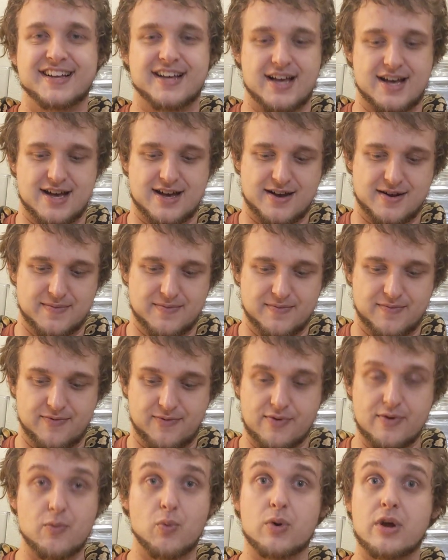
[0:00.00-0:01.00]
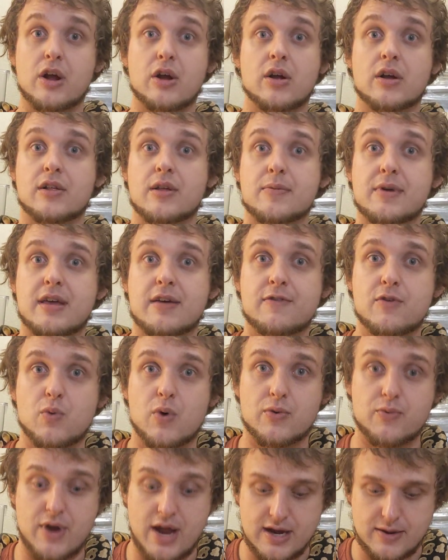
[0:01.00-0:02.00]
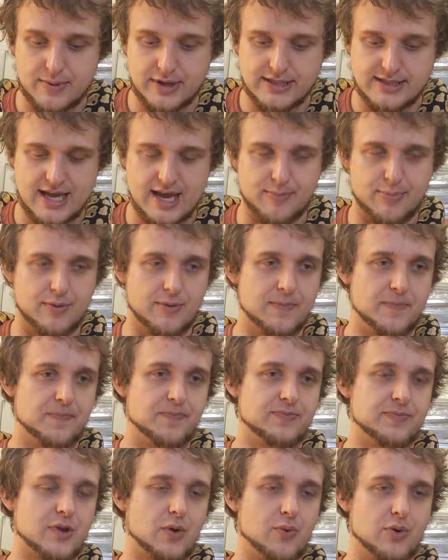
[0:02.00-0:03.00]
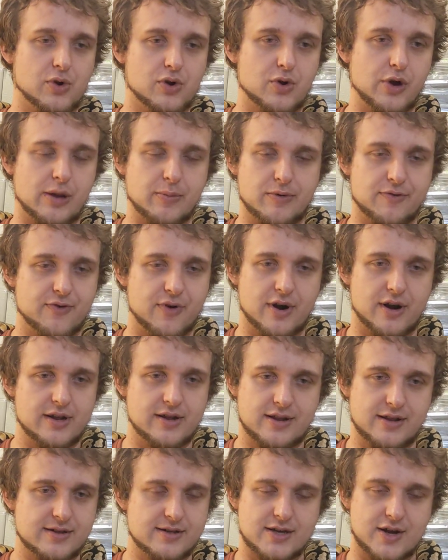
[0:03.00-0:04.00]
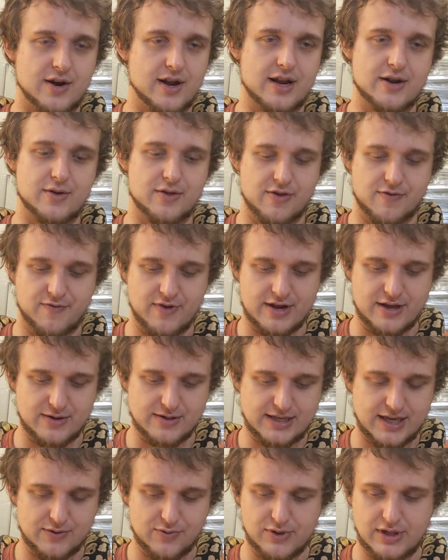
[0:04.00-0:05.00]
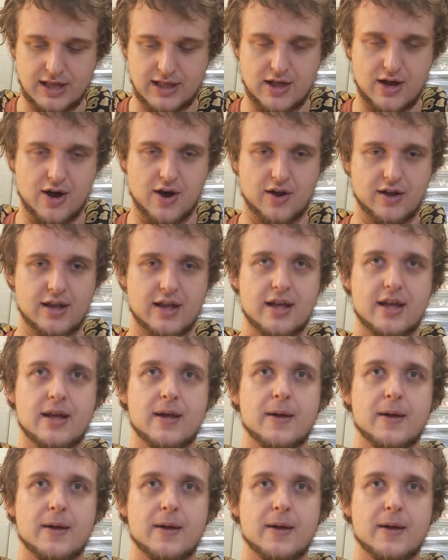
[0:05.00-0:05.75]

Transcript: Here, let me give you one random example real quick before I know this video is getting really long.